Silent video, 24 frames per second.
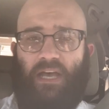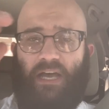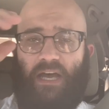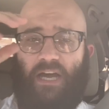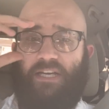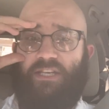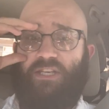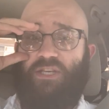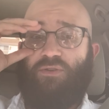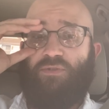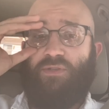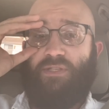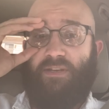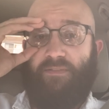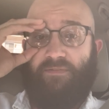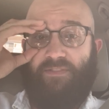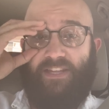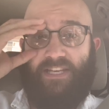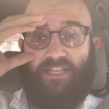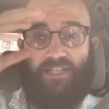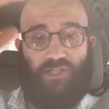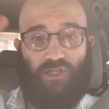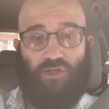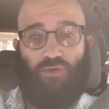accused of
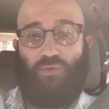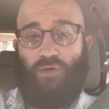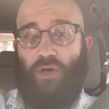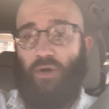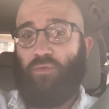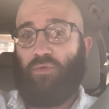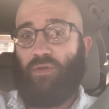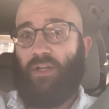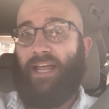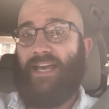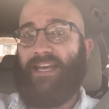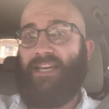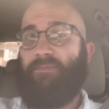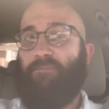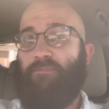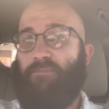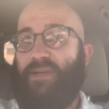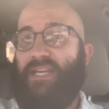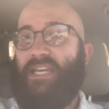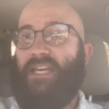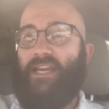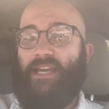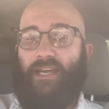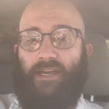things you don't like
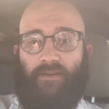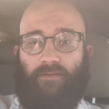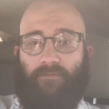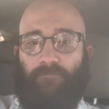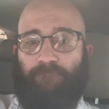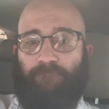being.